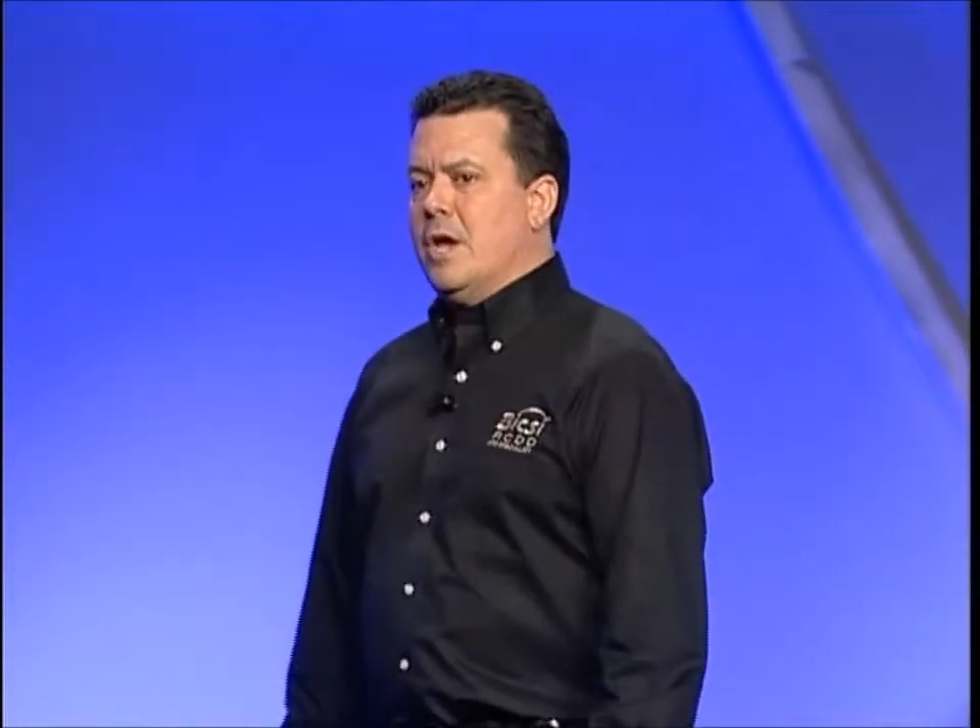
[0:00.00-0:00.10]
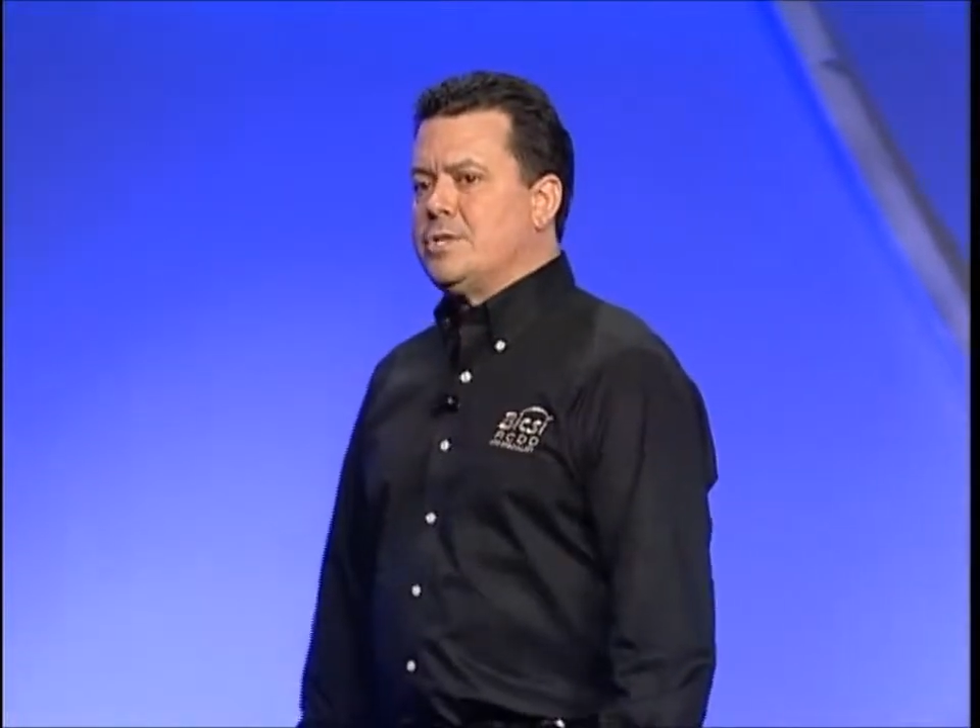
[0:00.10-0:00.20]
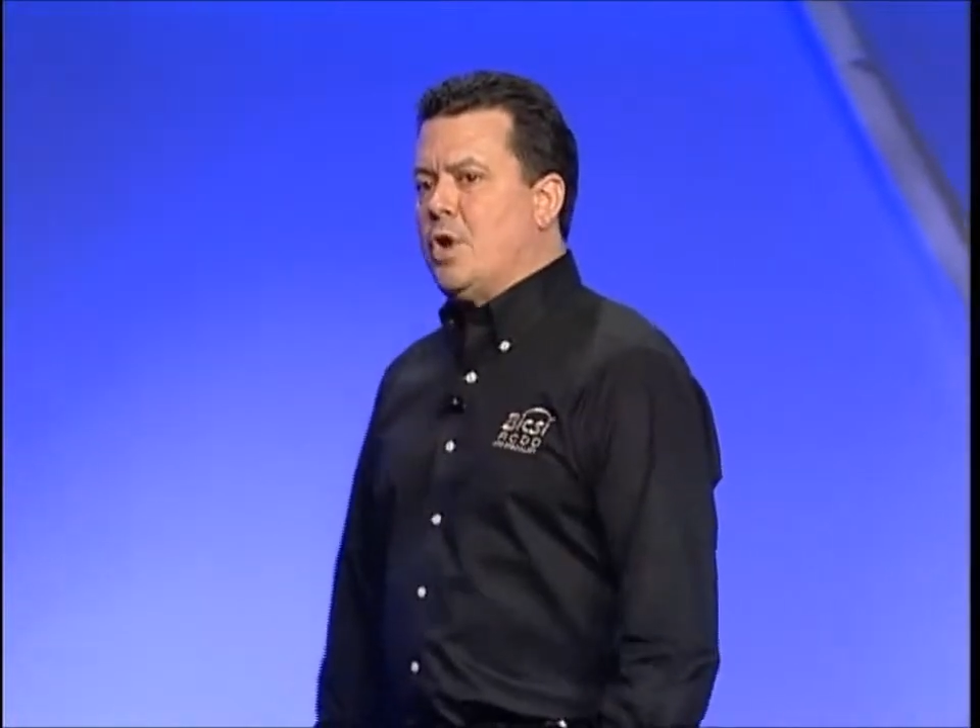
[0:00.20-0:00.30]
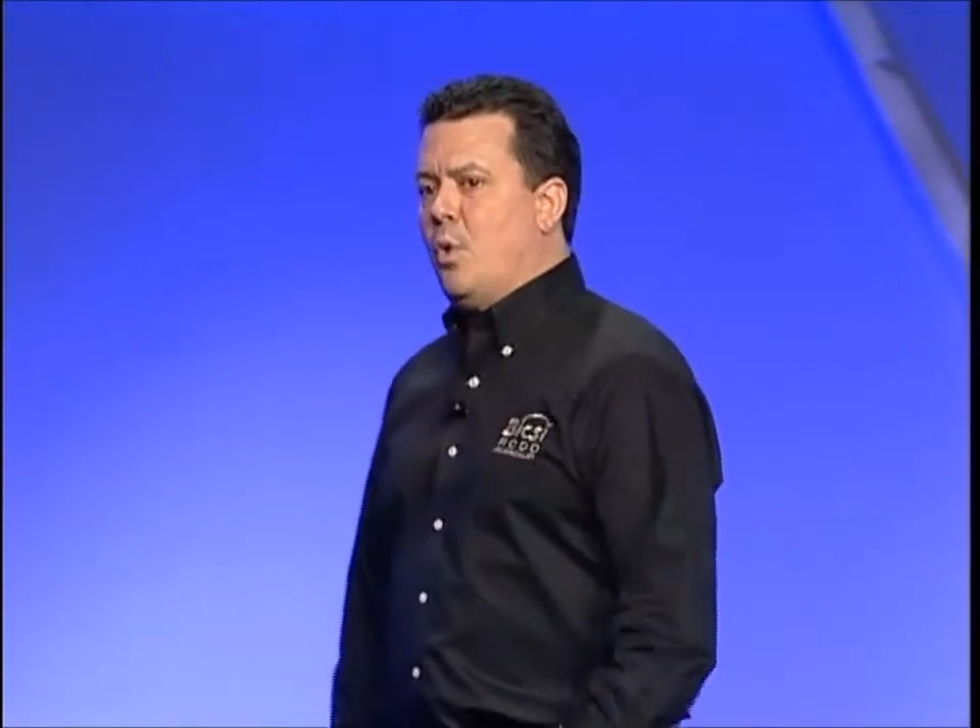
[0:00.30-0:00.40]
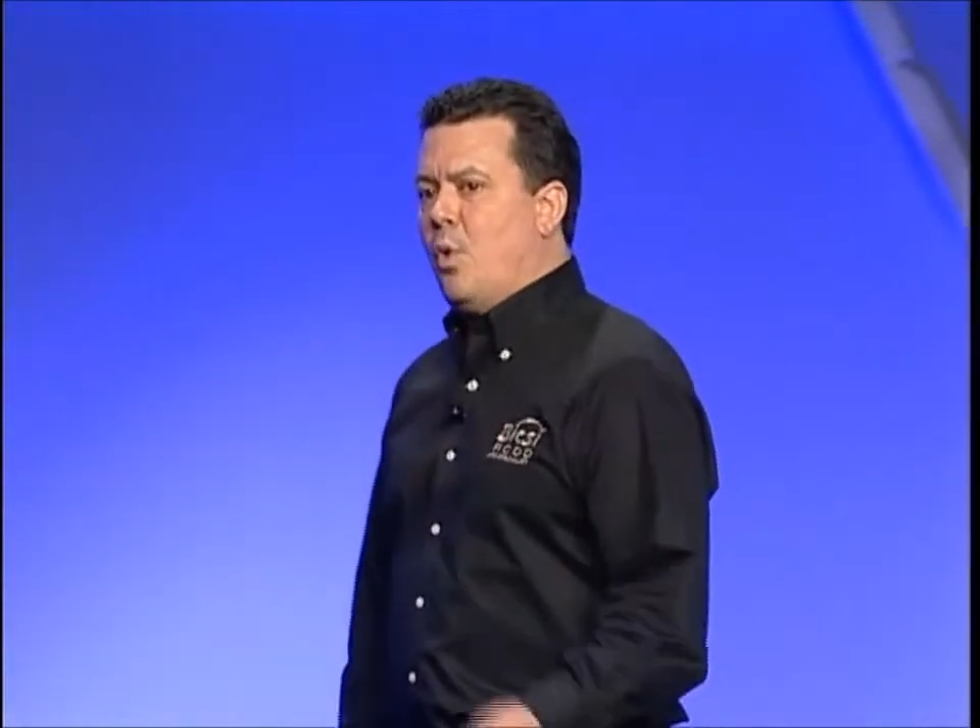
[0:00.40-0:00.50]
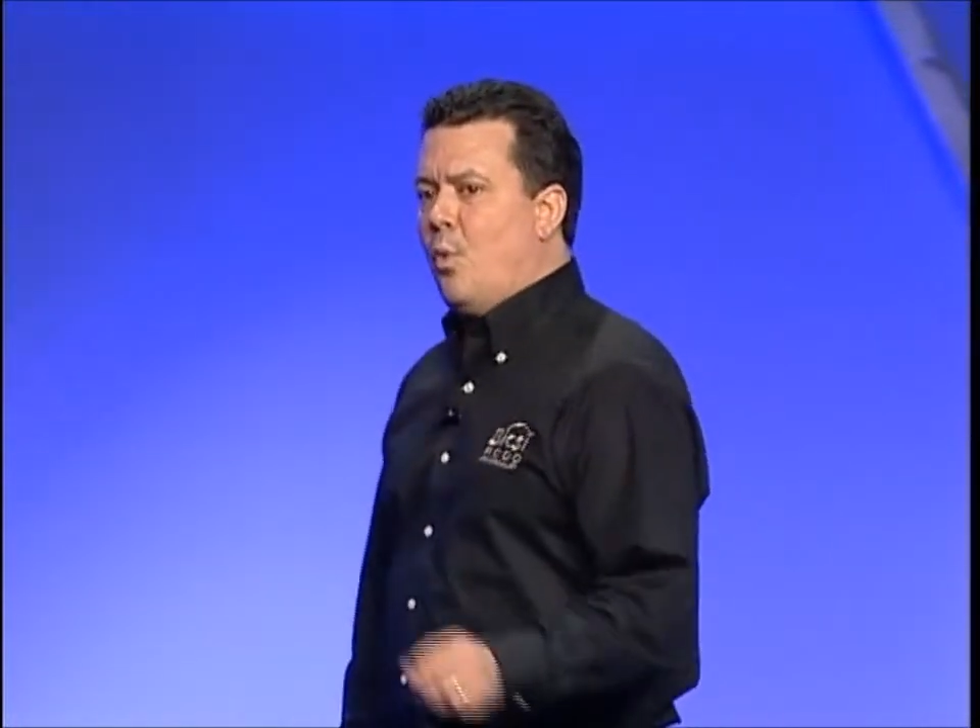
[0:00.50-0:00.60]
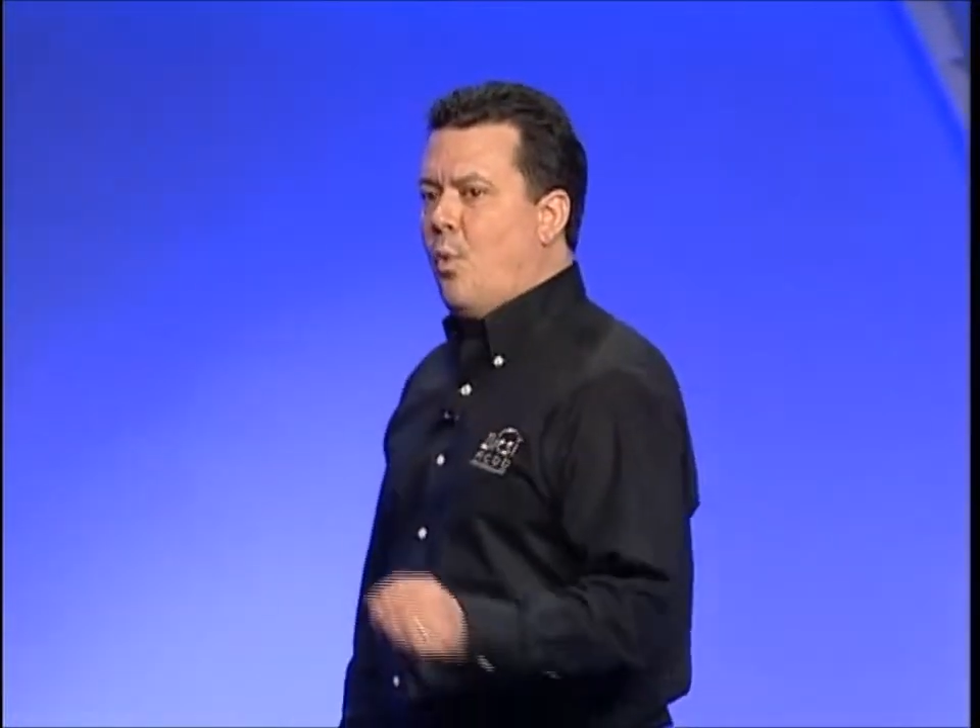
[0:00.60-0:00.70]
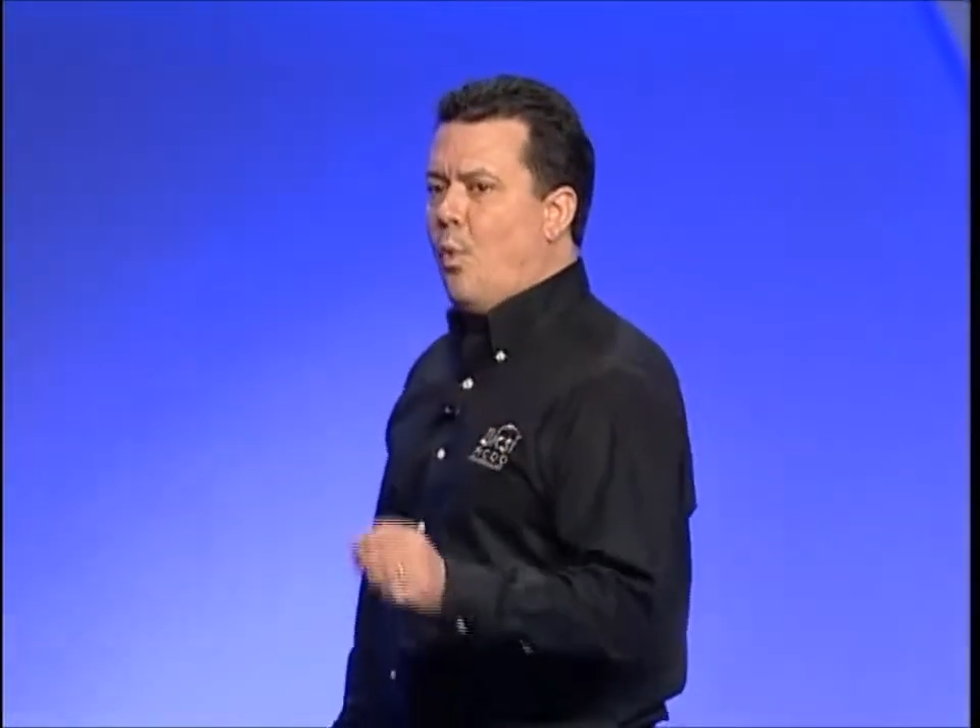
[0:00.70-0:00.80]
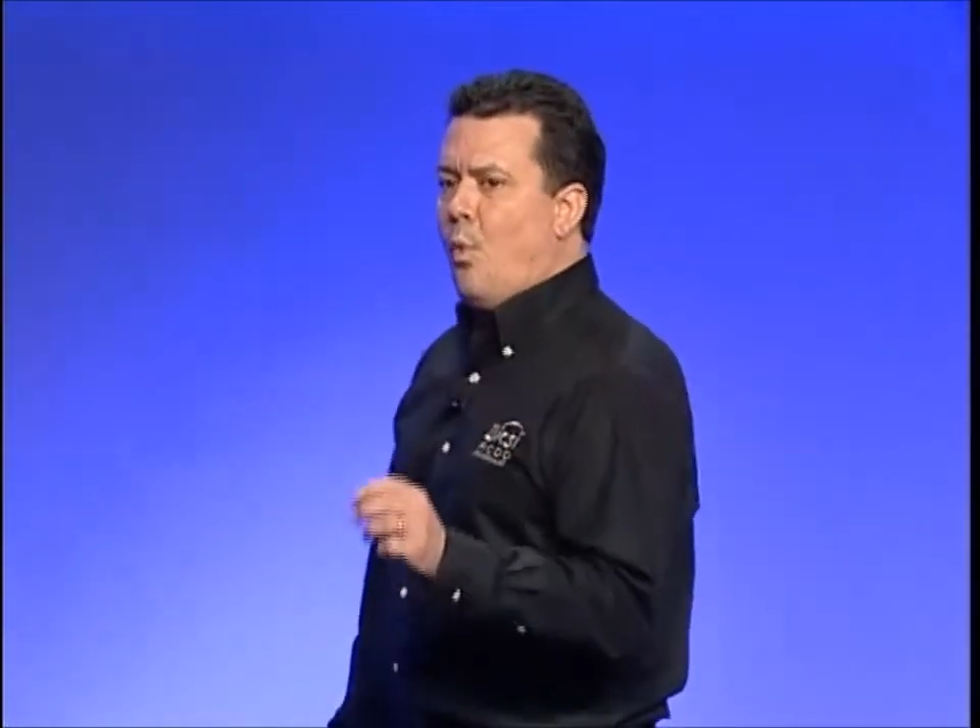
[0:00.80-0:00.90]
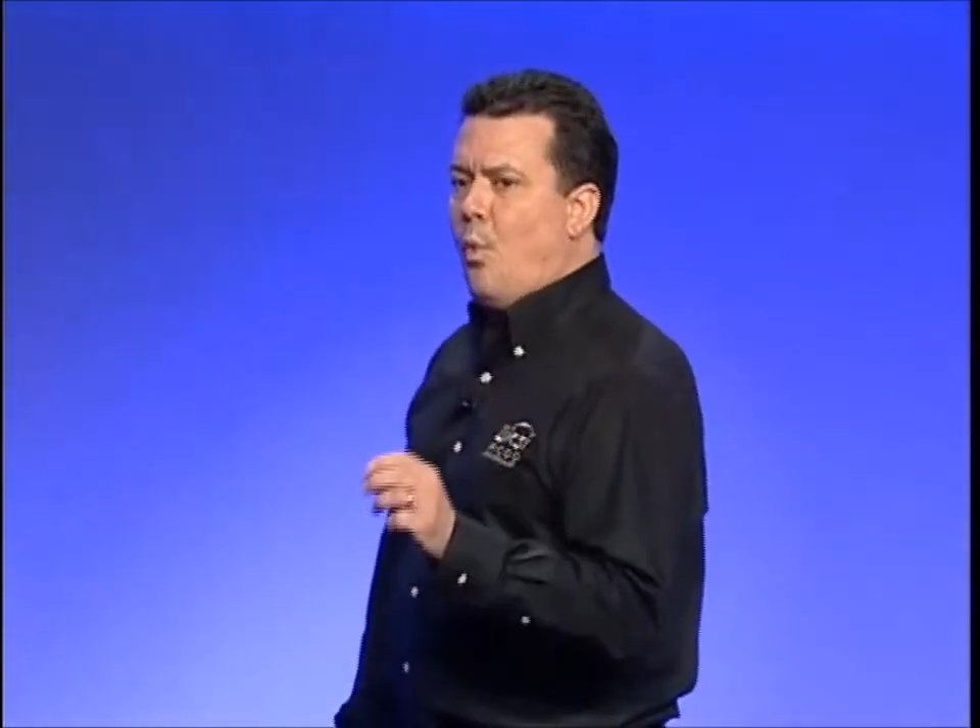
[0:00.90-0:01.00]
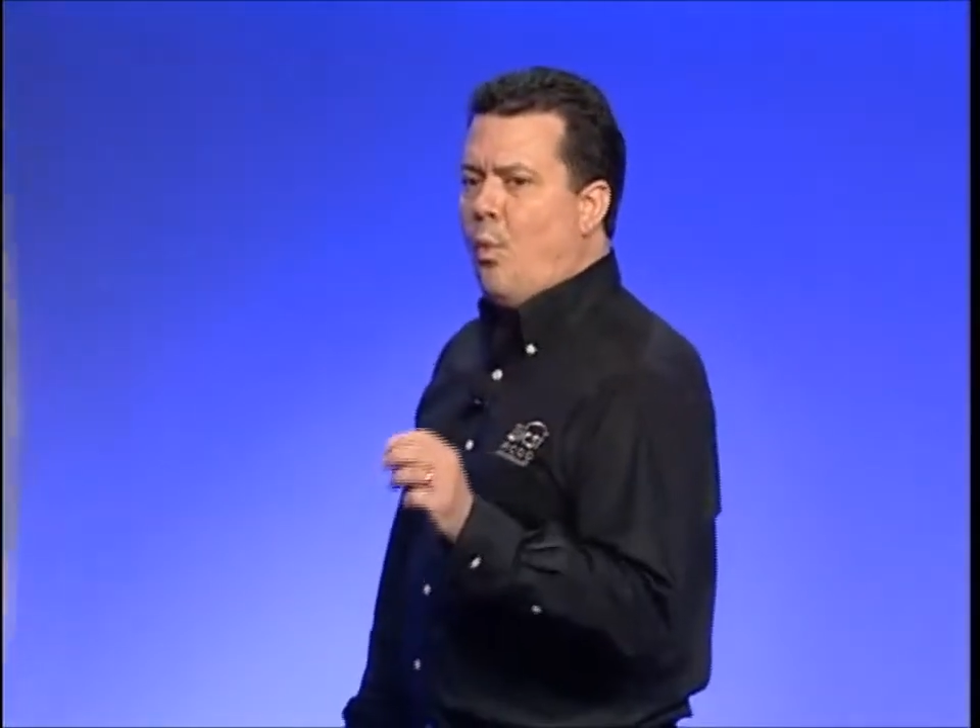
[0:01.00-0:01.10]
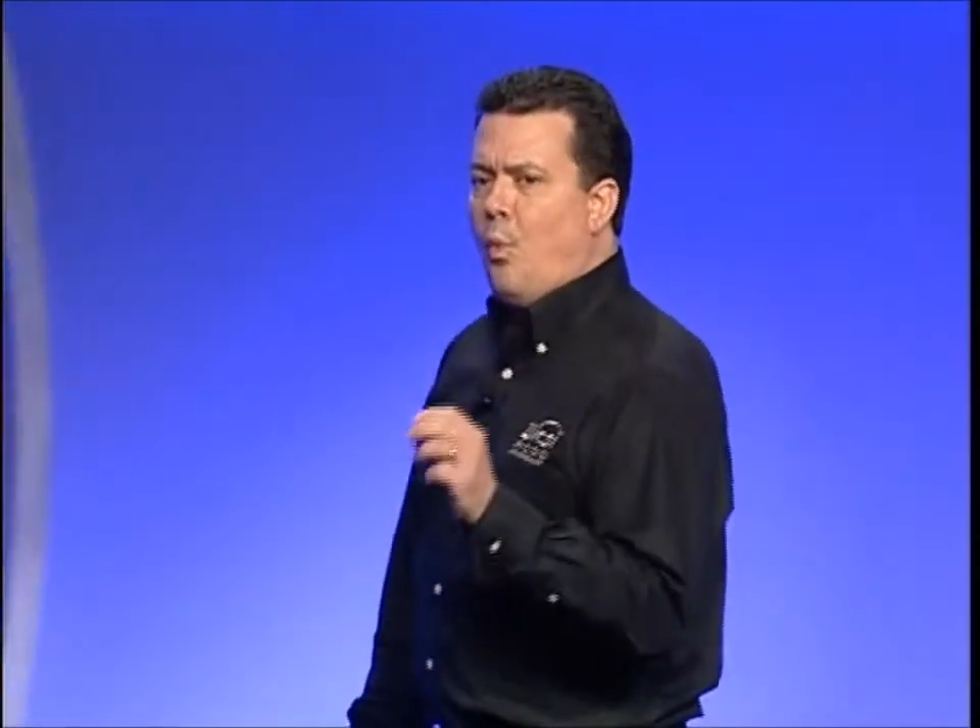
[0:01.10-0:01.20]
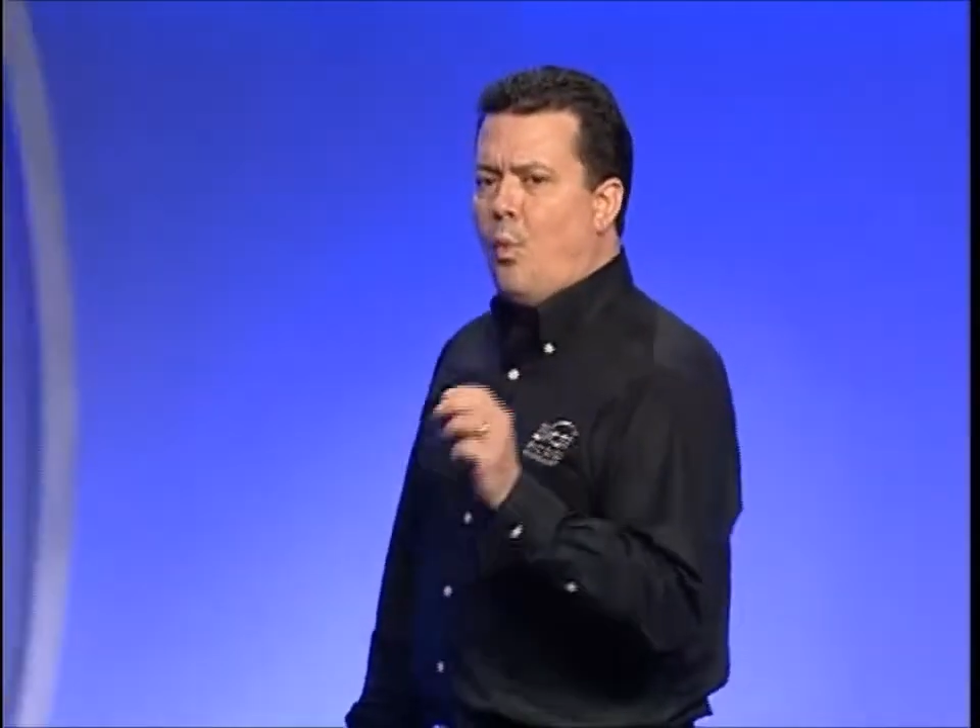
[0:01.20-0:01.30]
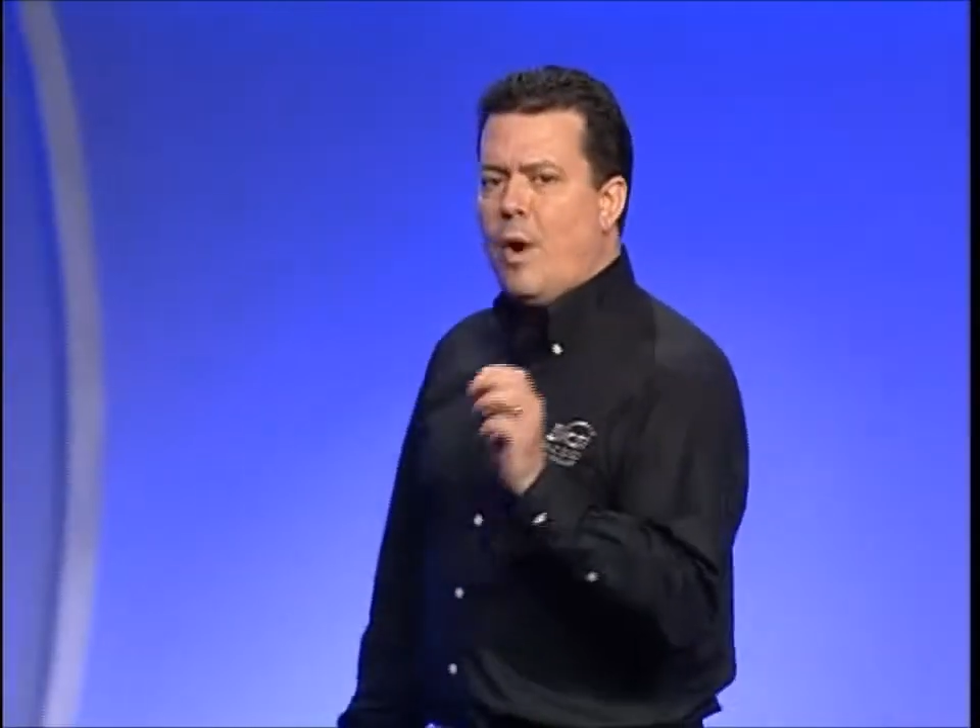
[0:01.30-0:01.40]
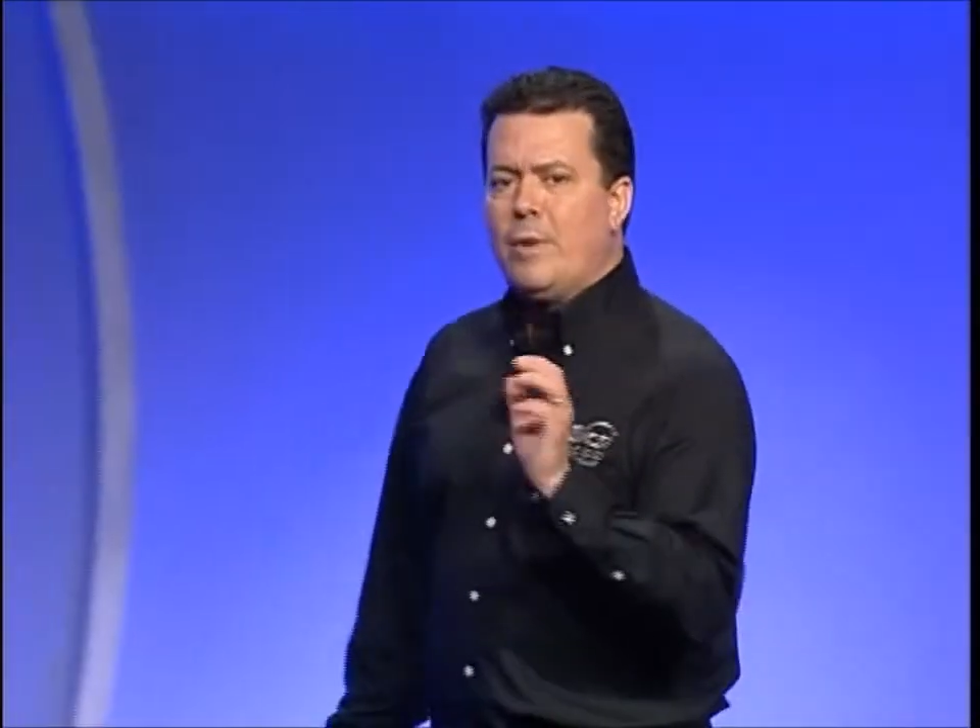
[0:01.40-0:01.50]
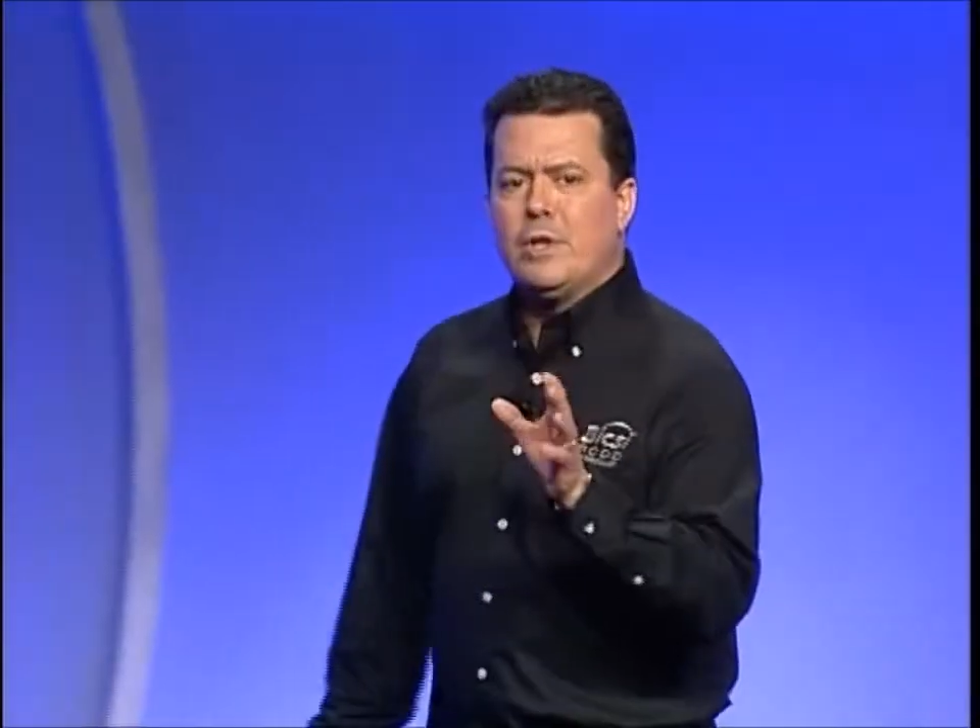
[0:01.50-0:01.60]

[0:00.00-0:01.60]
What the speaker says: So when